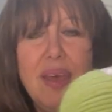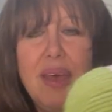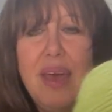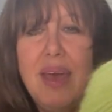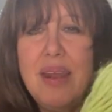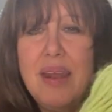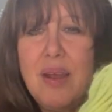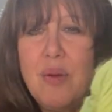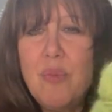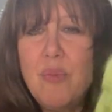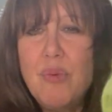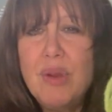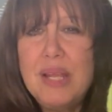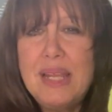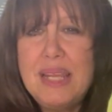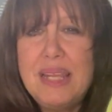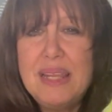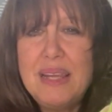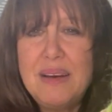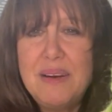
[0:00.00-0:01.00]
and I
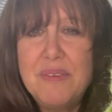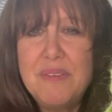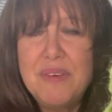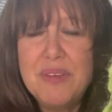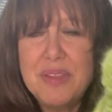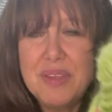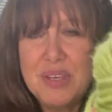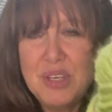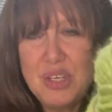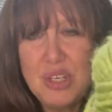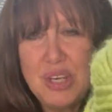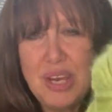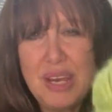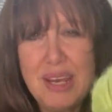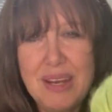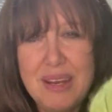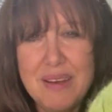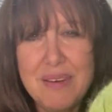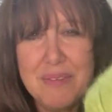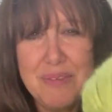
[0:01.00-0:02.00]
really love the
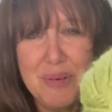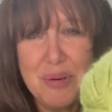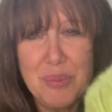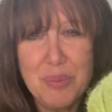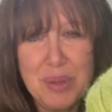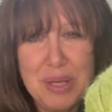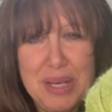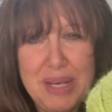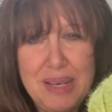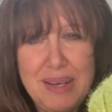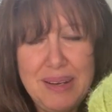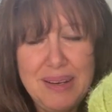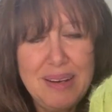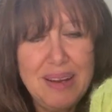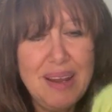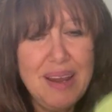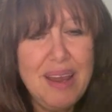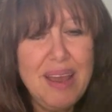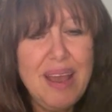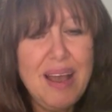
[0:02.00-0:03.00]
shade of green.
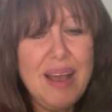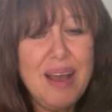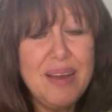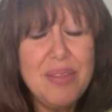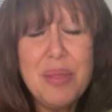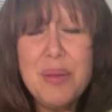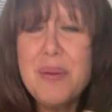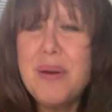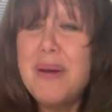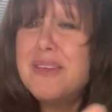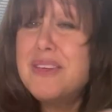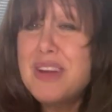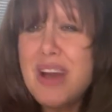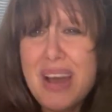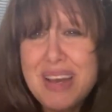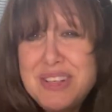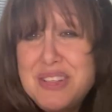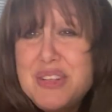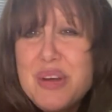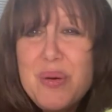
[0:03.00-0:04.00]

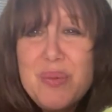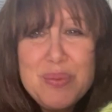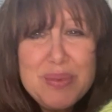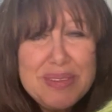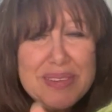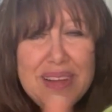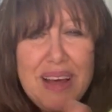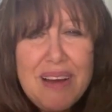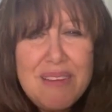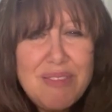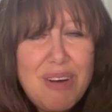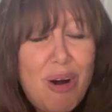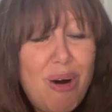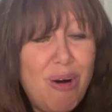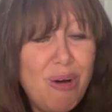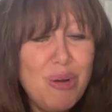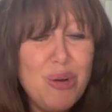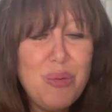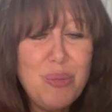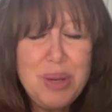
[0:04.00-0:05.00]
I don't love
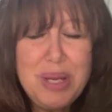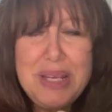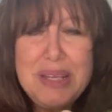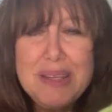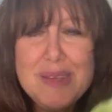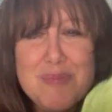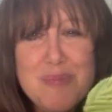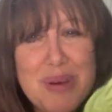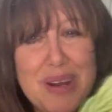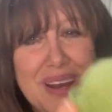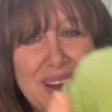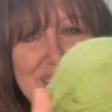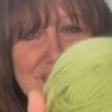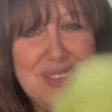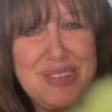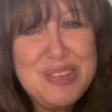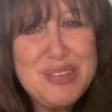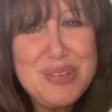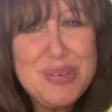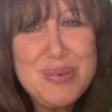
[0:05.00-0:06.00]
all greens, but I
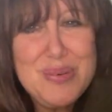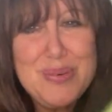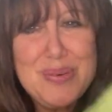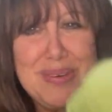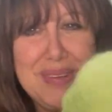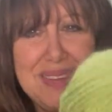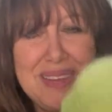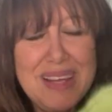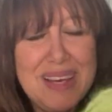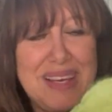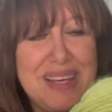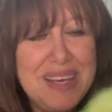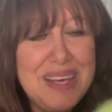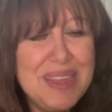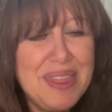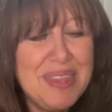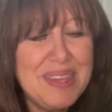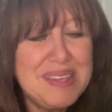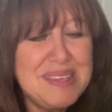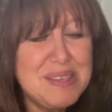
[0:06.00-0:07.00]
do like
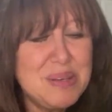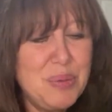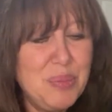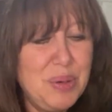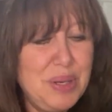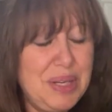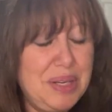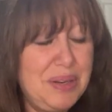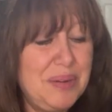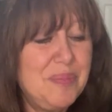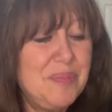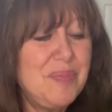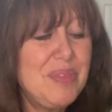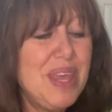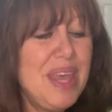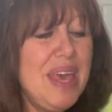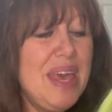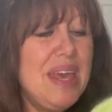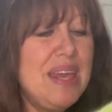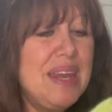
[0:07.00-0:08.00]
this green.
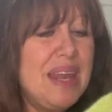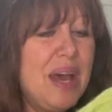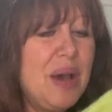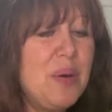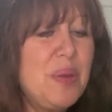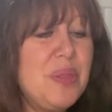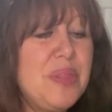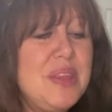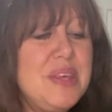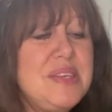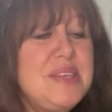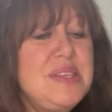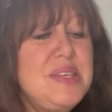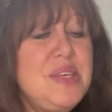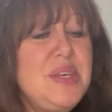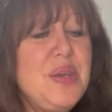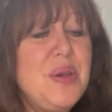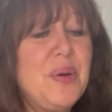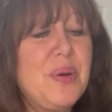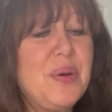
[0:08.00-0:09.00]
Now, this
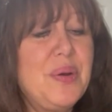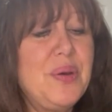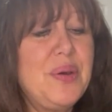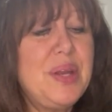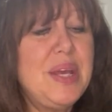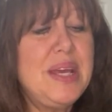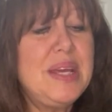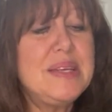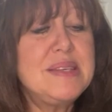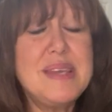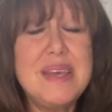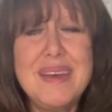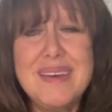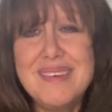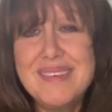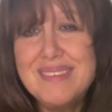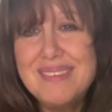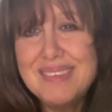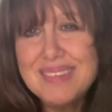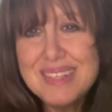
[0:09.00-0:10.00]
yarn is
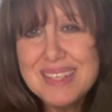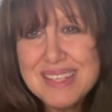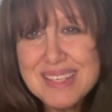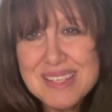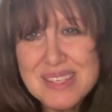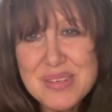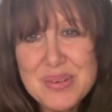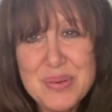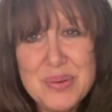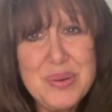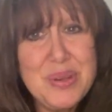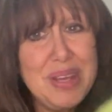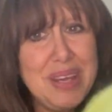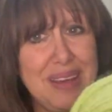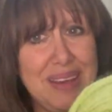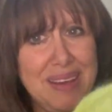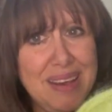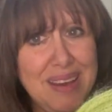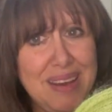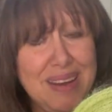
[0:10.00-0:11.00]
considered
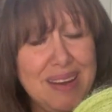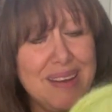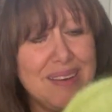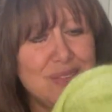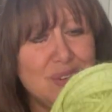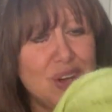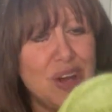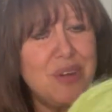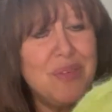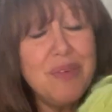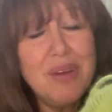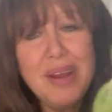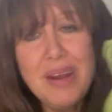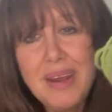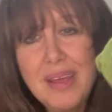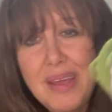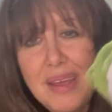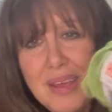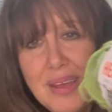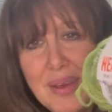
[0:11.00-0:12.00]
heat
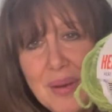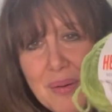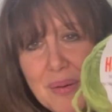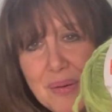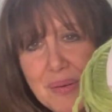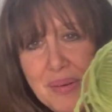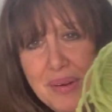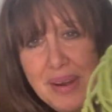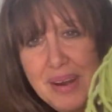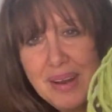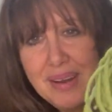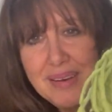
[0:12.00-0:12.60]
generating yarn.